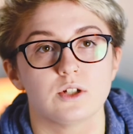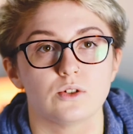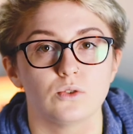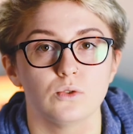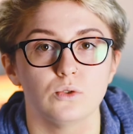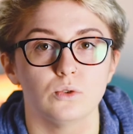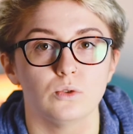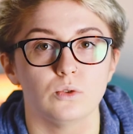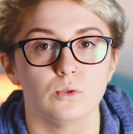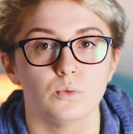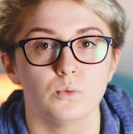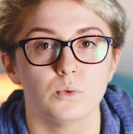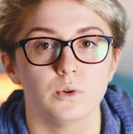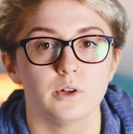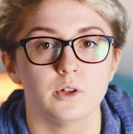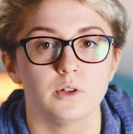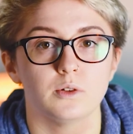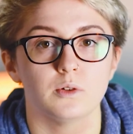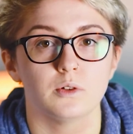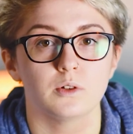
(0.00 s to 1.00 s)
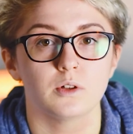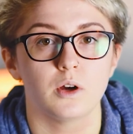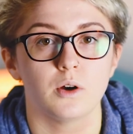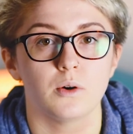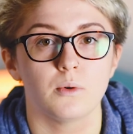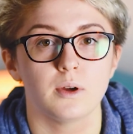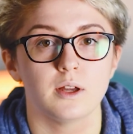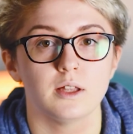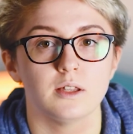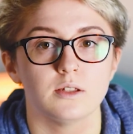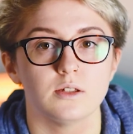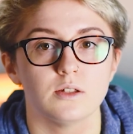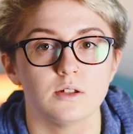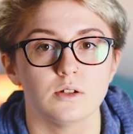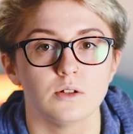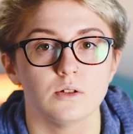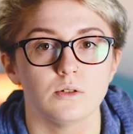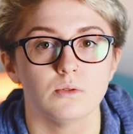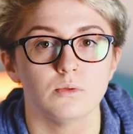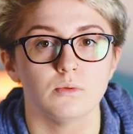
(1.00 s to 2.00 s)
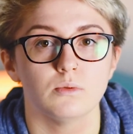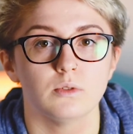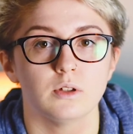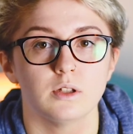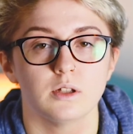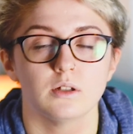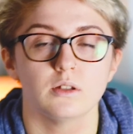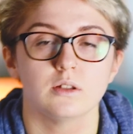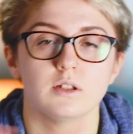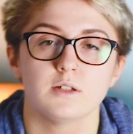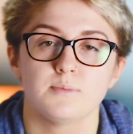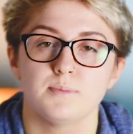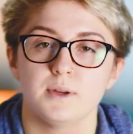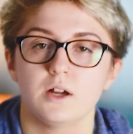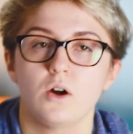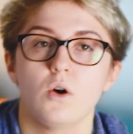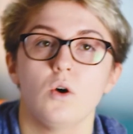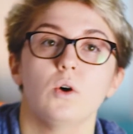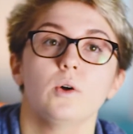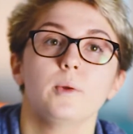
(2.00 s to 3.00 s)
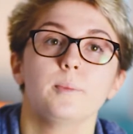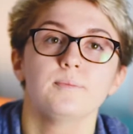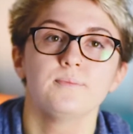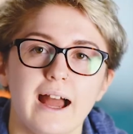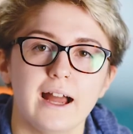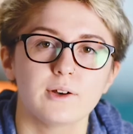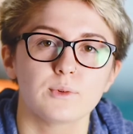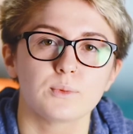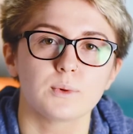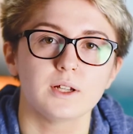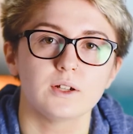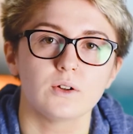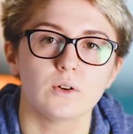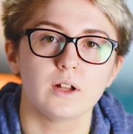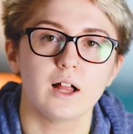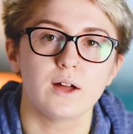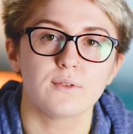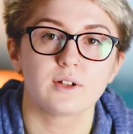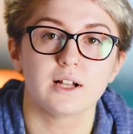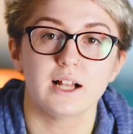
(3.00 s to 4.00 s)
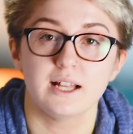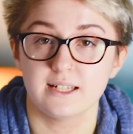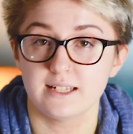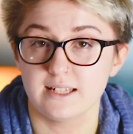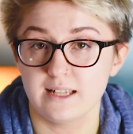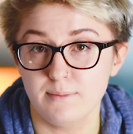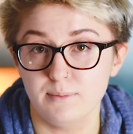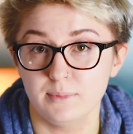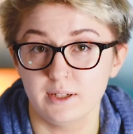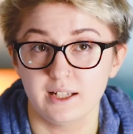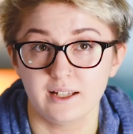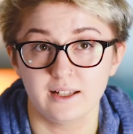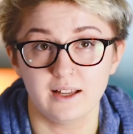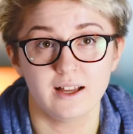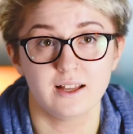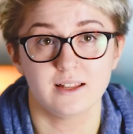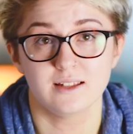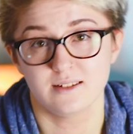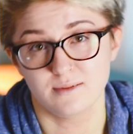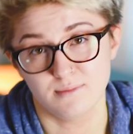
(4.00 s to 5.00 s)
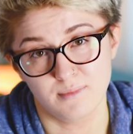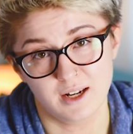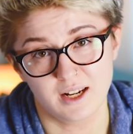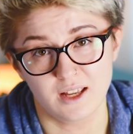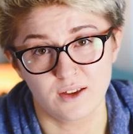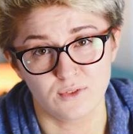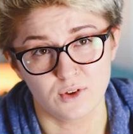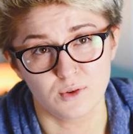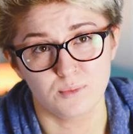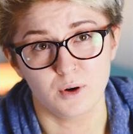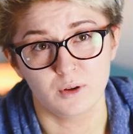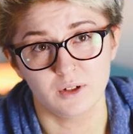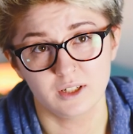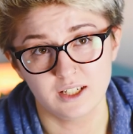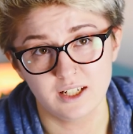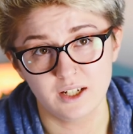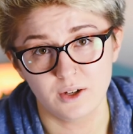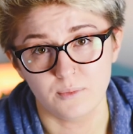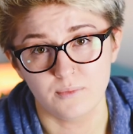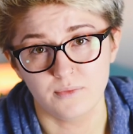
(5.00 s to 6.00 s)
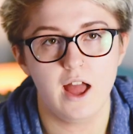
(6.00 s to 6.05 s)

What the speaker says: school would go into this big hall, and we'd all have class assembly, as many of you probably do.